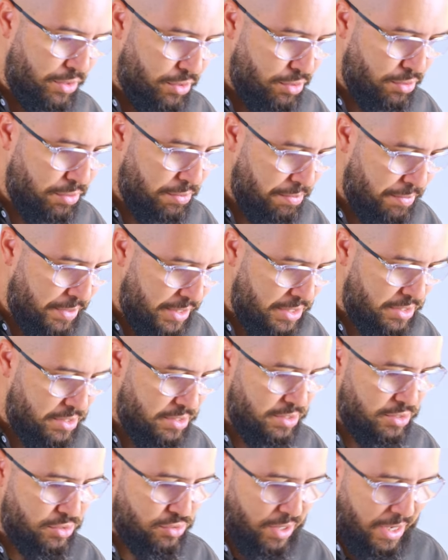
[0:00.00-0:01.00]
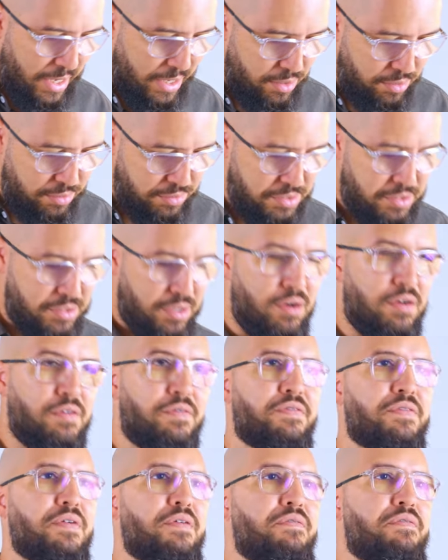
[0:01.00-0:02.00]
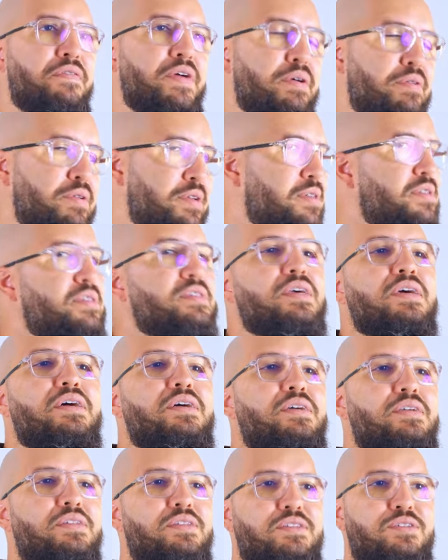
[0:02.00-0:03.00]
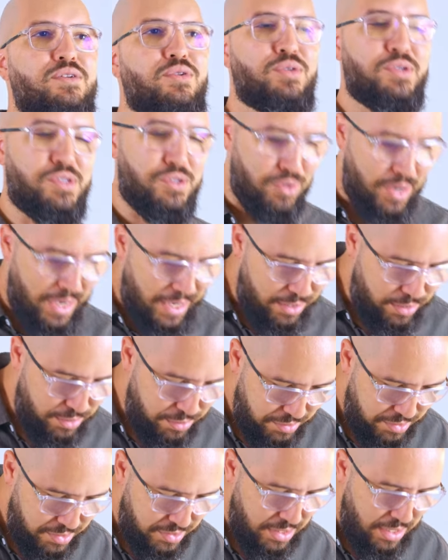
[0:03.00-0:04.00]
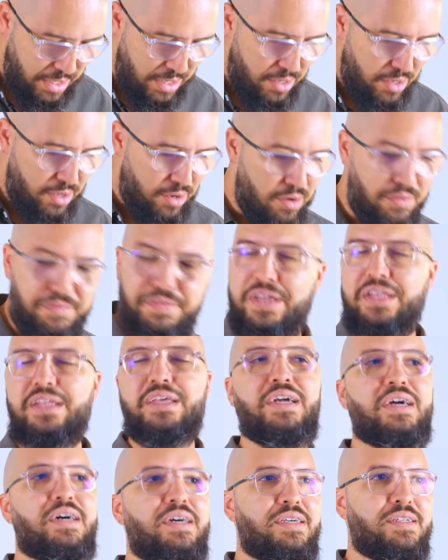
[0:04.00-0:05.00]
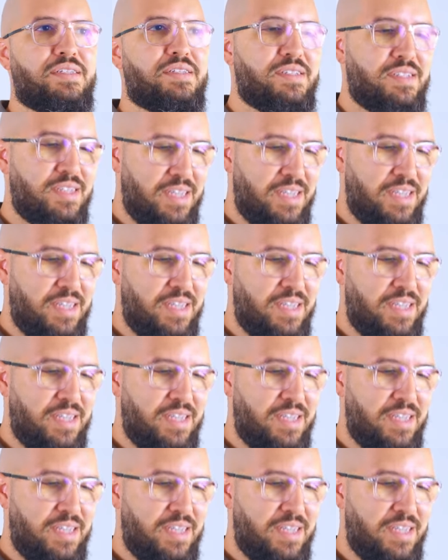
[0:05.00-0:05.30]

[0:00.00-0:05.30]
you meet trials of various kinds, or trials of any kind.